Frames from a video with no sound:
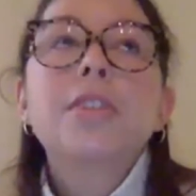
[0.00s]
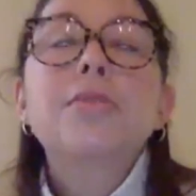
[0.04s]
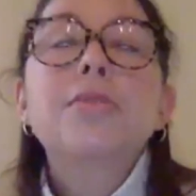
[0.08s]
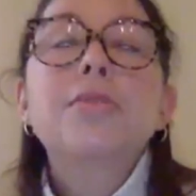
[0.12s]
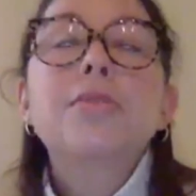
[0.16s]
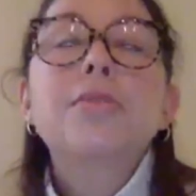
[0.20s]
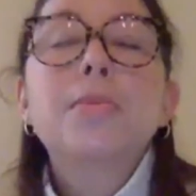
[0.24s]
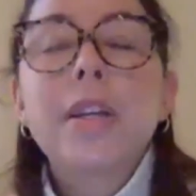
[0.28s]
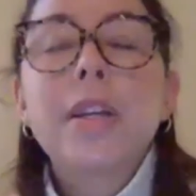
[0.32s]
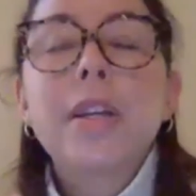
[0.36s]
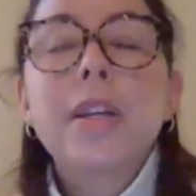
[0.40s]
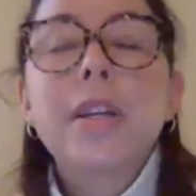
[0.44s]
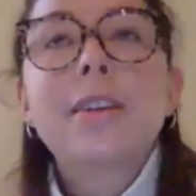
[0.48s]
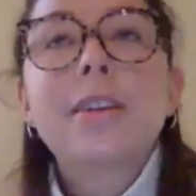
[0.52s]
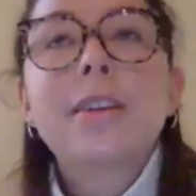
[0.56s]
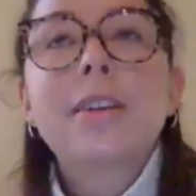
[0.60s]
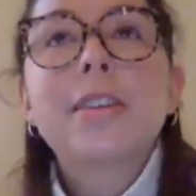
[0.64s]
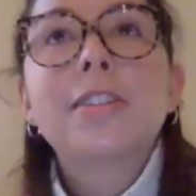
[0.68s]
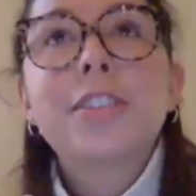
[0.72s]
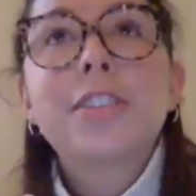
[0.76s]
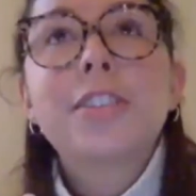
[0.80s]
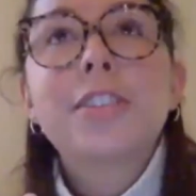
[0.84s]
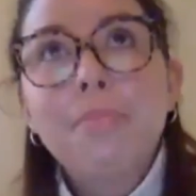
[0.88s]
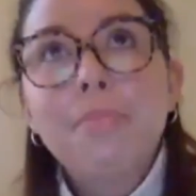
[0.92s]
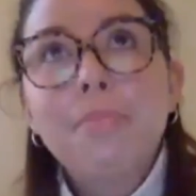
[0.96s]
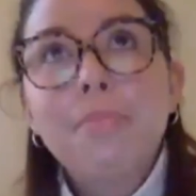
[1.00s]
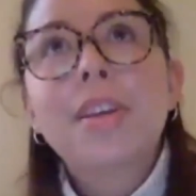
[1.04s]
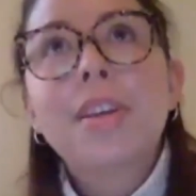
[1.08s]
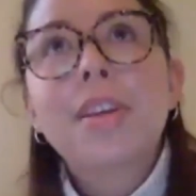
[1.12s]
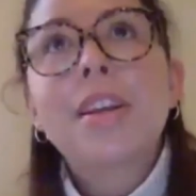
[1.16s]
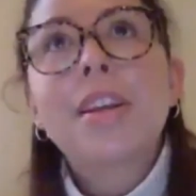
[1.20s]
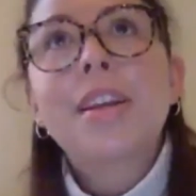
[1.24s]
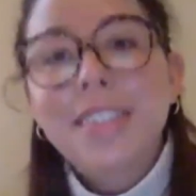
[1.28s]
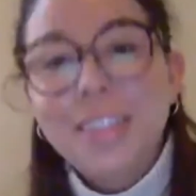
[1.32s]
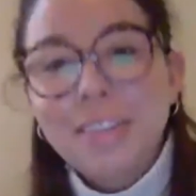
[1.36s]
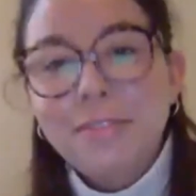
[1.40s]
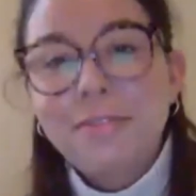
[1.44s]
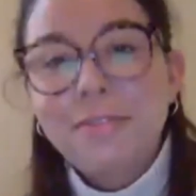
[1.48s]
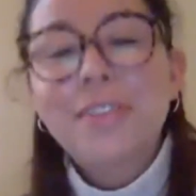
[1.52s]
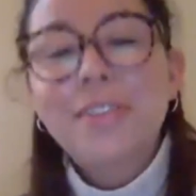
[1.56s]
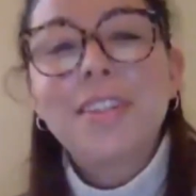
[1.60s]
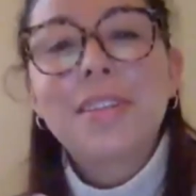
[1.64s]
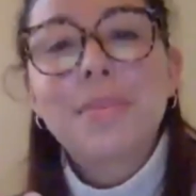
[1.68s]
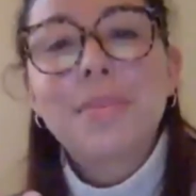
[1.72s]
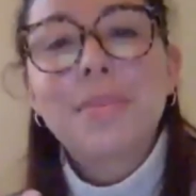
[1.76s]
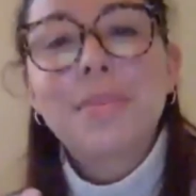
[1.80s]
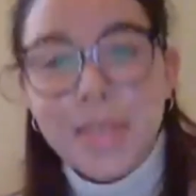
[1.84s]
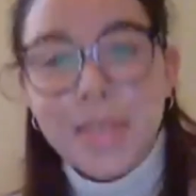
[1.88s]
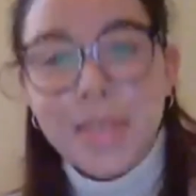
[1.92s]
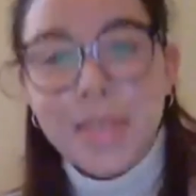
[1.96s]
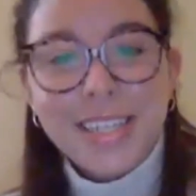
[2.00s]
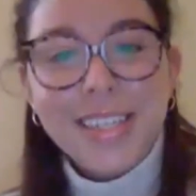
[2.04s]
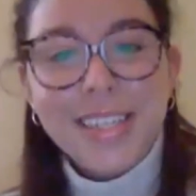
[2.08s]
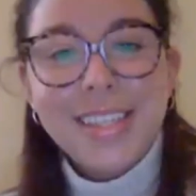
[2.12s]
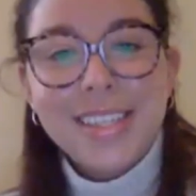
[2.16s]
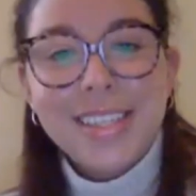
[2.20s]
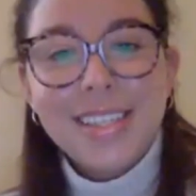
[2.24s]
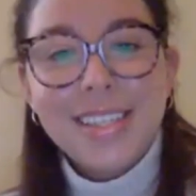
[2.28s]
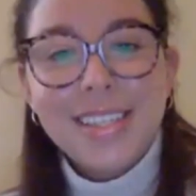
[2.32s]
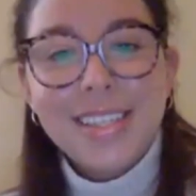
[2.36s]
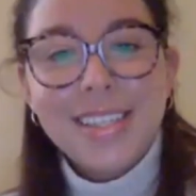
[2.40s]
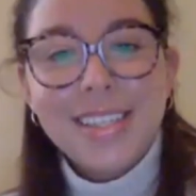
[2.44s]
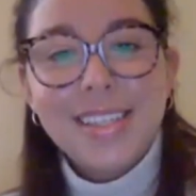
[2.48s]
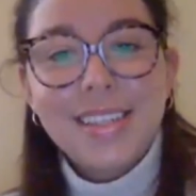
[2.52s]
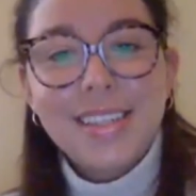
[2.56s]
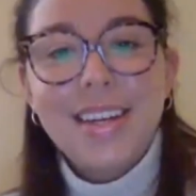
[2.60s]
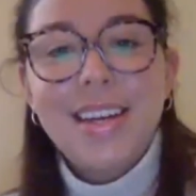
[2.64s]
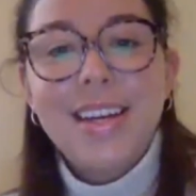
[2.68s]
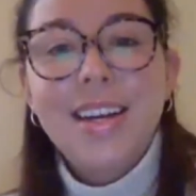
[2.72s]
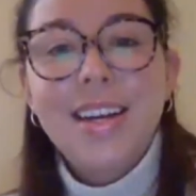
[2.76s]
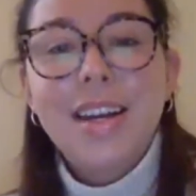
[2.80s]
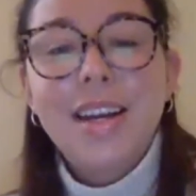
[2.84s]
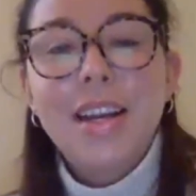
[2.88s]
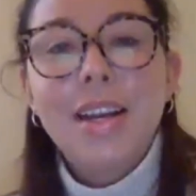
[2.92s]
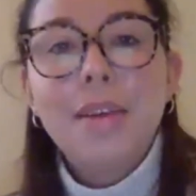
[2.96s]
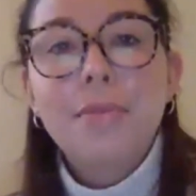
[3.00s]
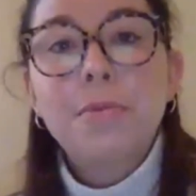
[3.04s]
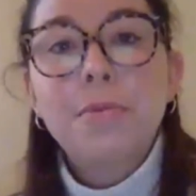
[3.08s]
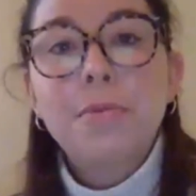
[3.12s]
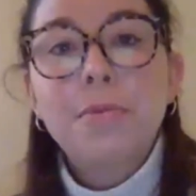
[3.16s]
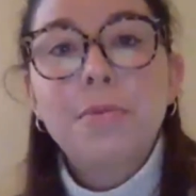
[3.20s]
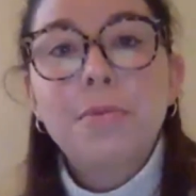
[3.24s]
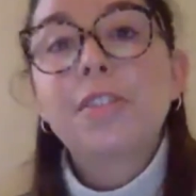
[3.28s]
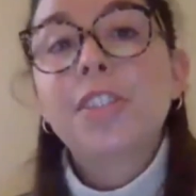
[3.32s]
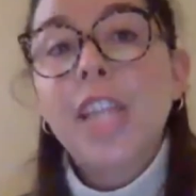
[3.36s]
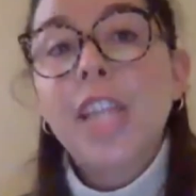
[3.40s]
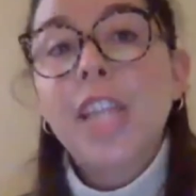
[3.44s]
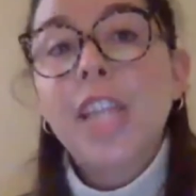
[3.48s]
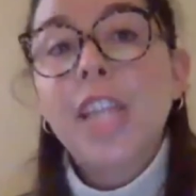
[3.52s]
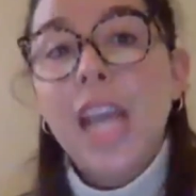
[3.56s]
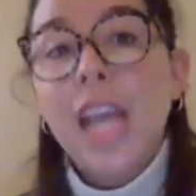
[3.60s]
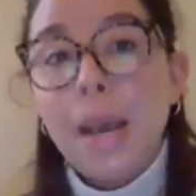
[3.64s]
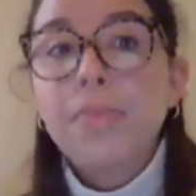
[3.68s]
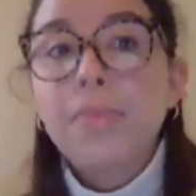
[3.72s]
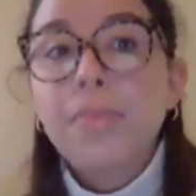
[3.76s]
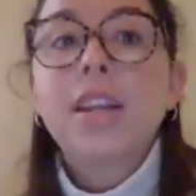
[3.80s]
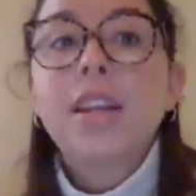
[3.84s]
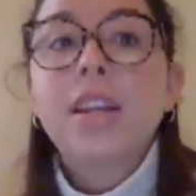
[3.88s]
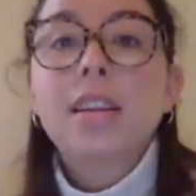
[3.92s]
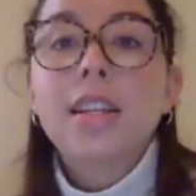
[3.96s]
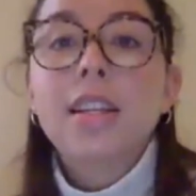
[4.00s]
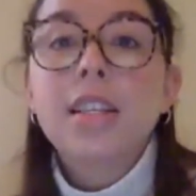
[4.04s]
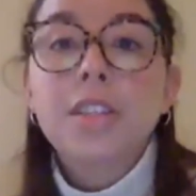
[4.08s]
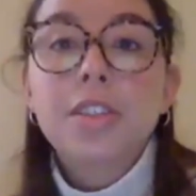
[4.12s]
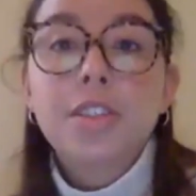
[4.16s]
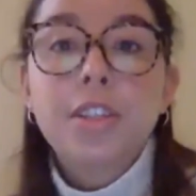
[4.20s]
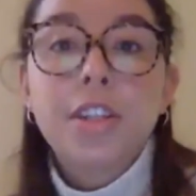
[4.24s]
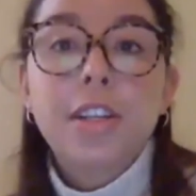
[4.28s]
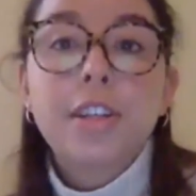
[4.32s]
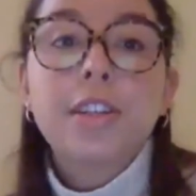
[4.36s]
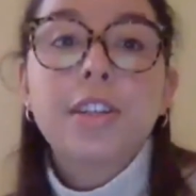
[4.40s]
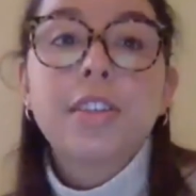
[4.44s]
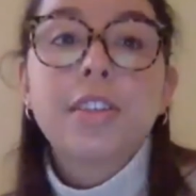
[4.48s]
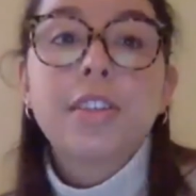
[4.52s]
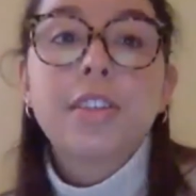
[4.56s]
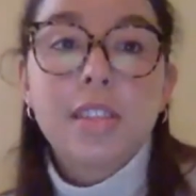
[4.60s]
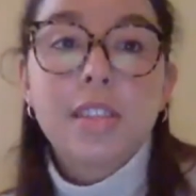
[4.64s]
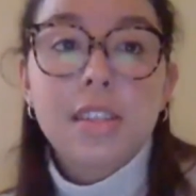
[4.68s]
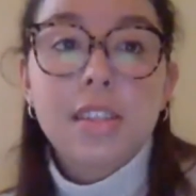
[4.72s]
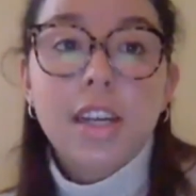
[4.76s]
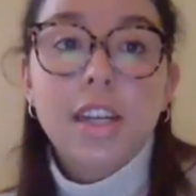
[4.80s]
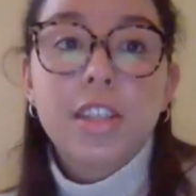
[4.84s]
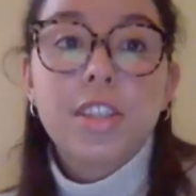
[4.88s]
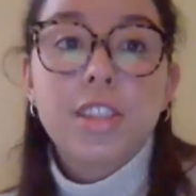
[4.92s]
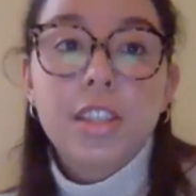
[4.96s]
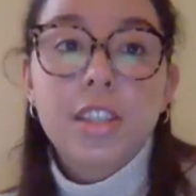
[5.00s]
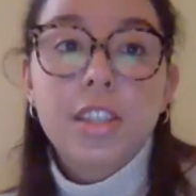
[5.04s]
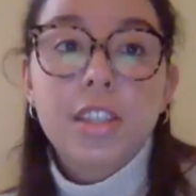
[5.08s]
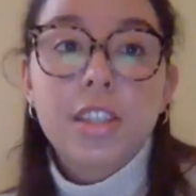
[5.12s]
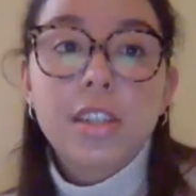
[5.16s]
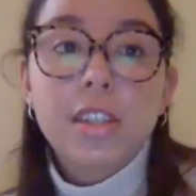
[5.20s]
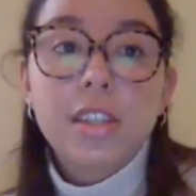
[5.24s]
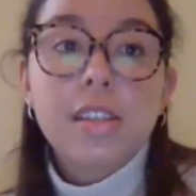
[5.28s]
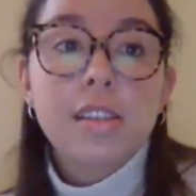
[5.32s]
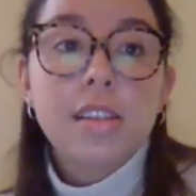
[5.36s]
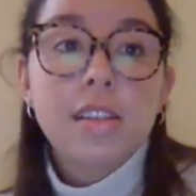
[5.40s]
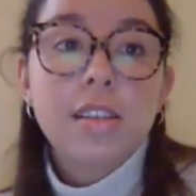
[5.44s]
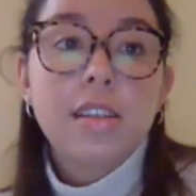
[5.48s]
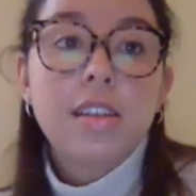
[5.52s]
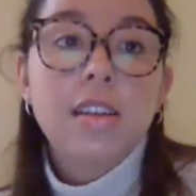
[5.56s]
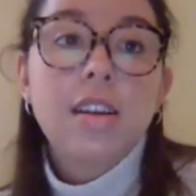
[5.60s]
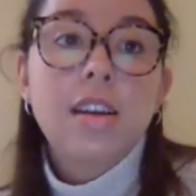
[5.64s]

we're championing different opinions, and we're championing internal discussions,